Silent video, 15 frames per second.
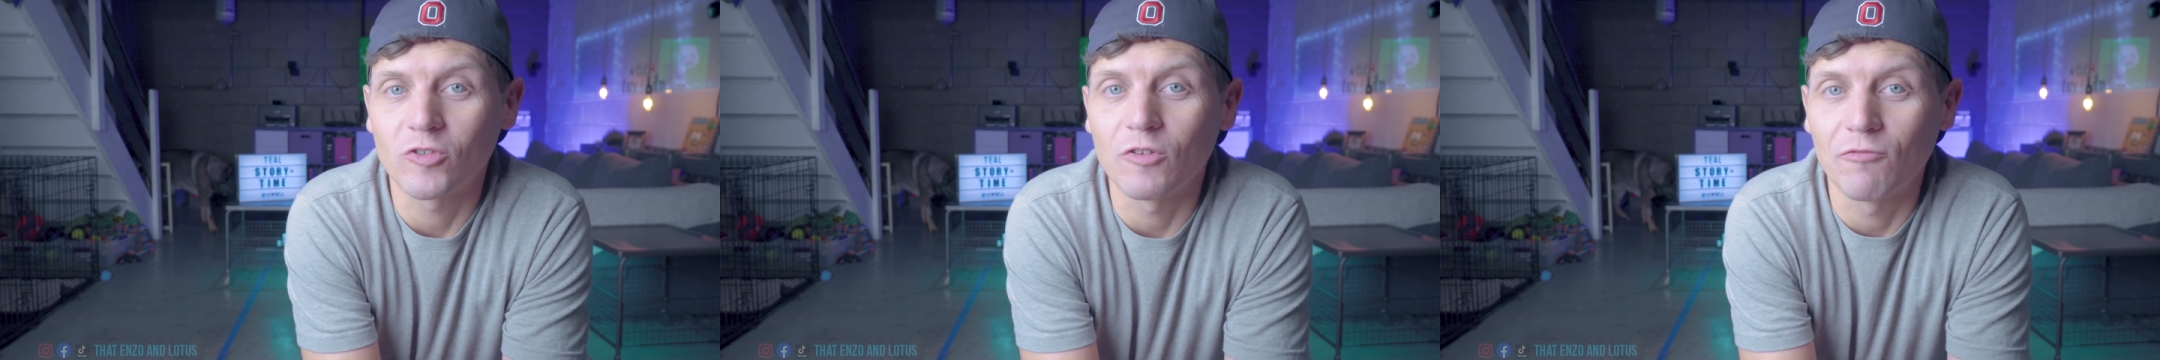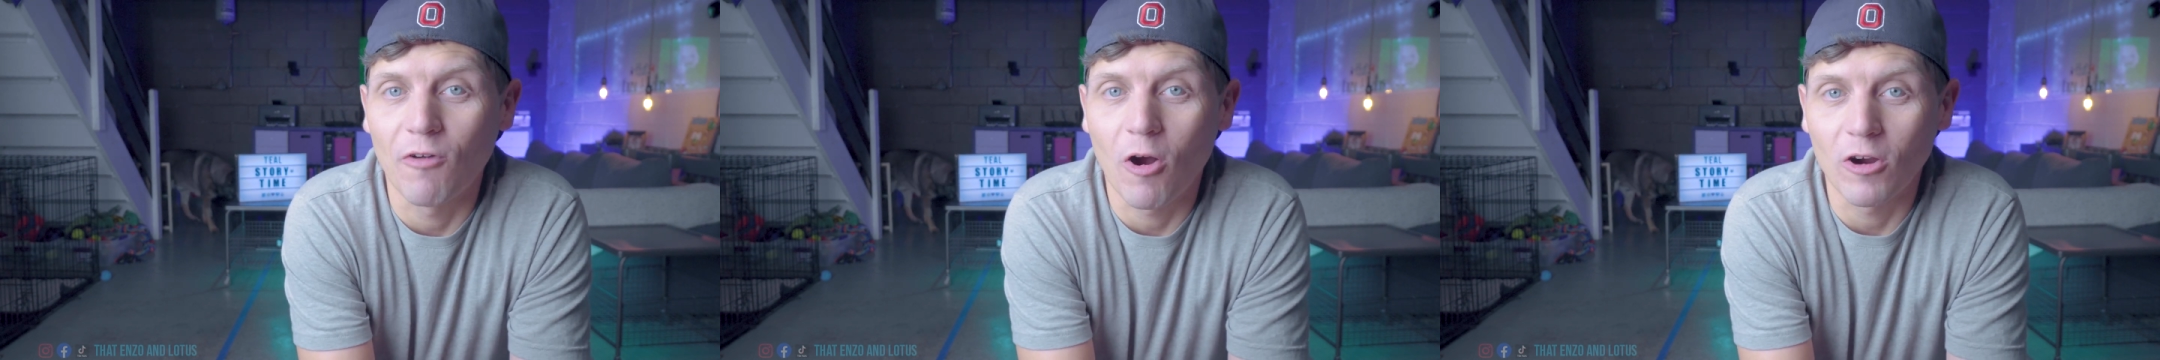
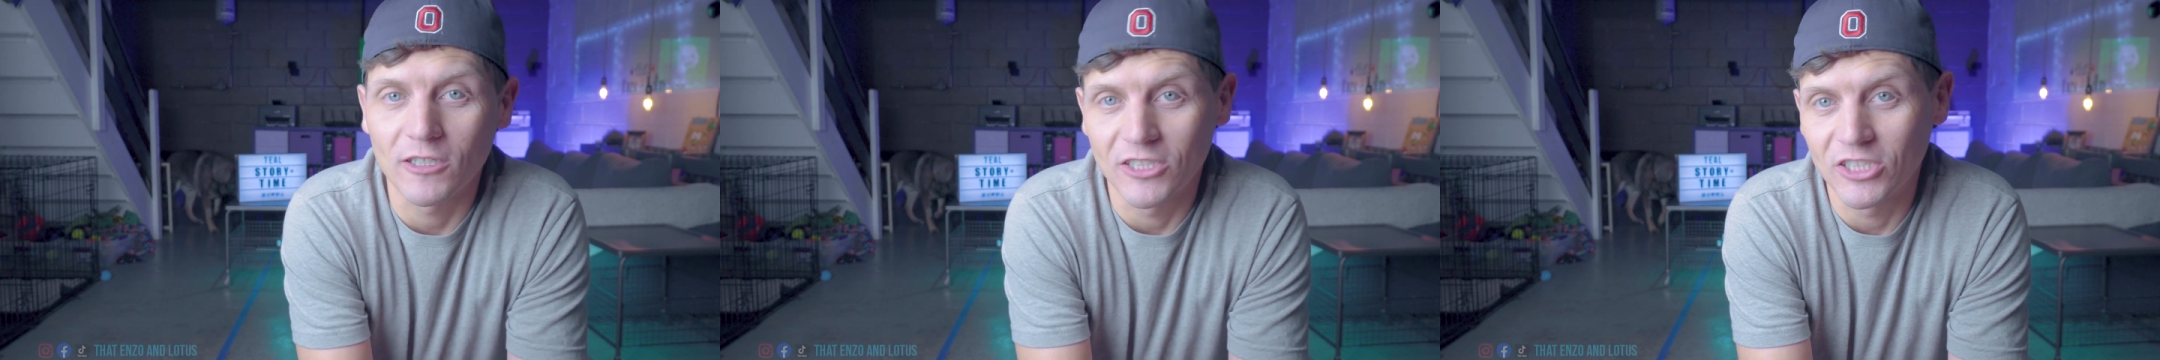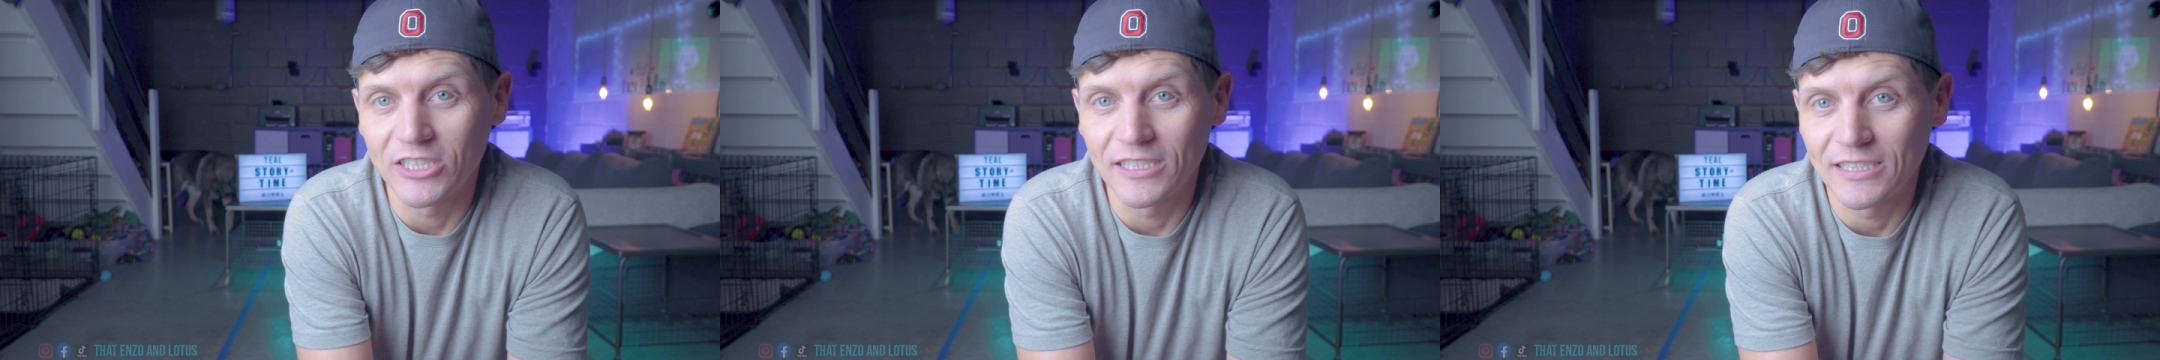too far
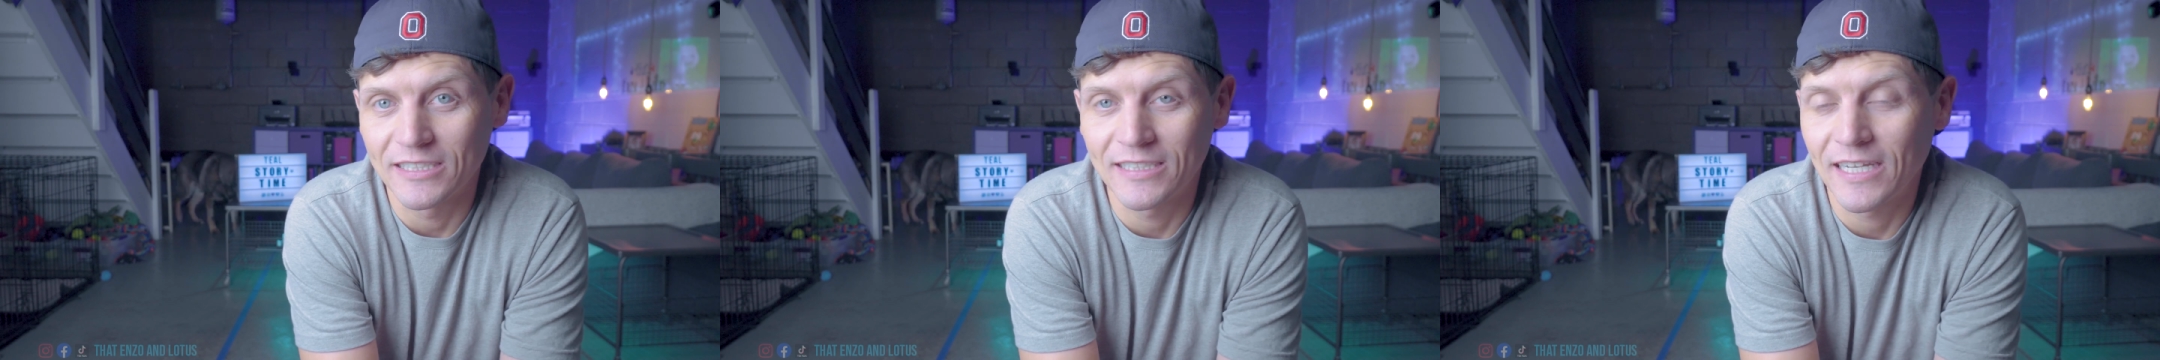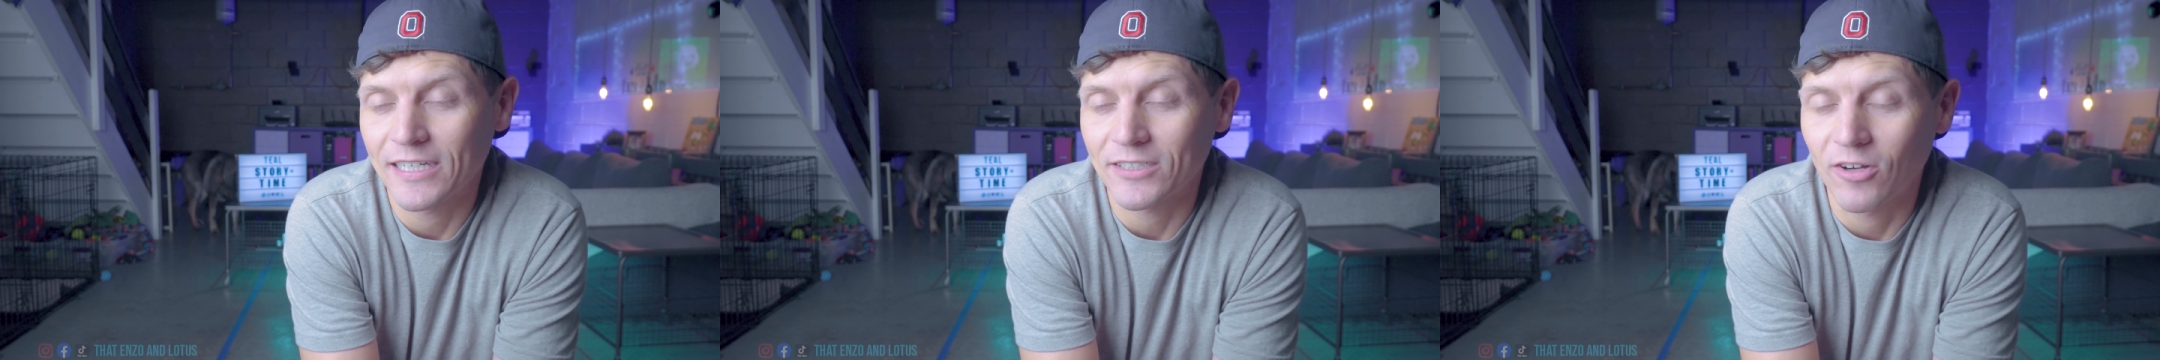and she's
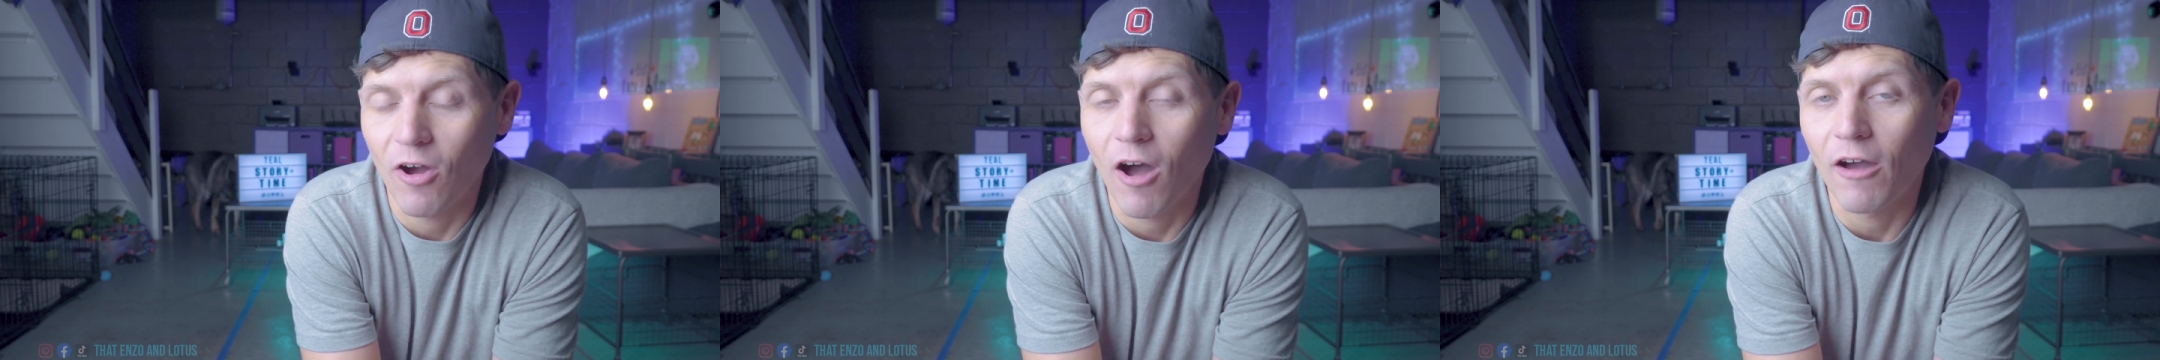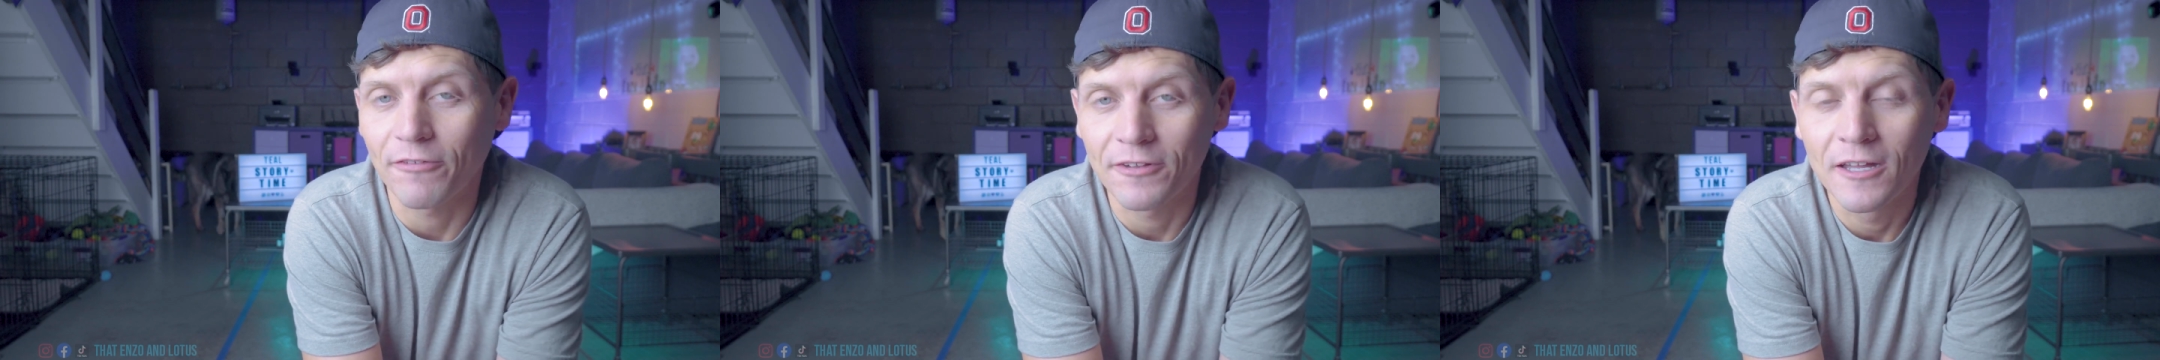ticked
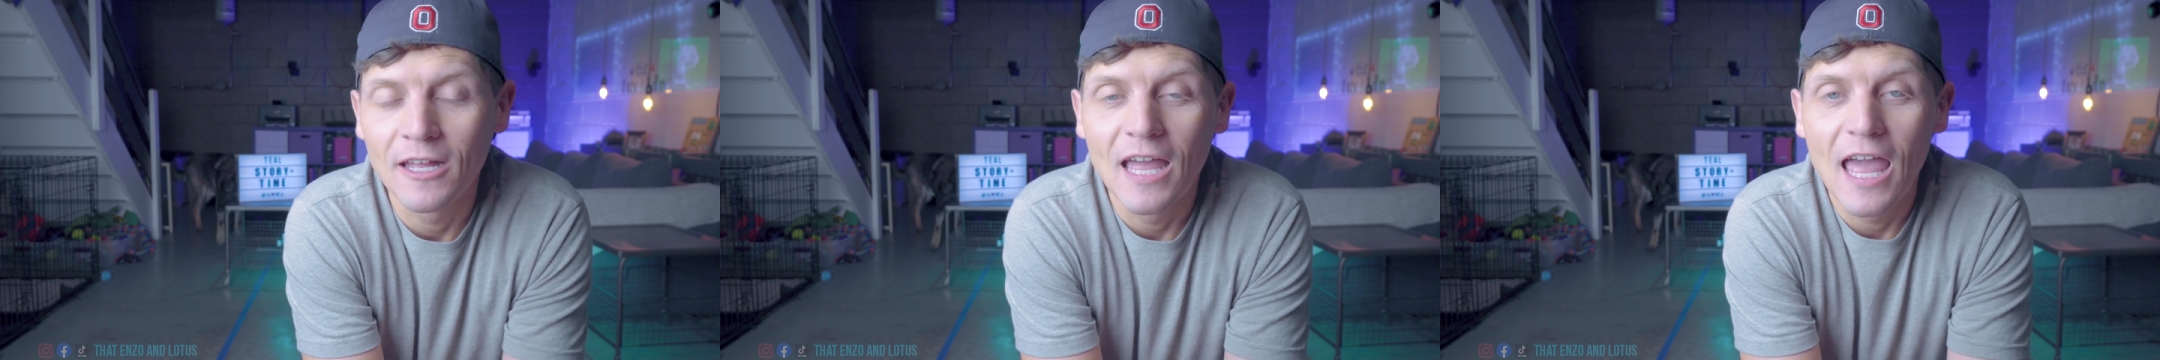off.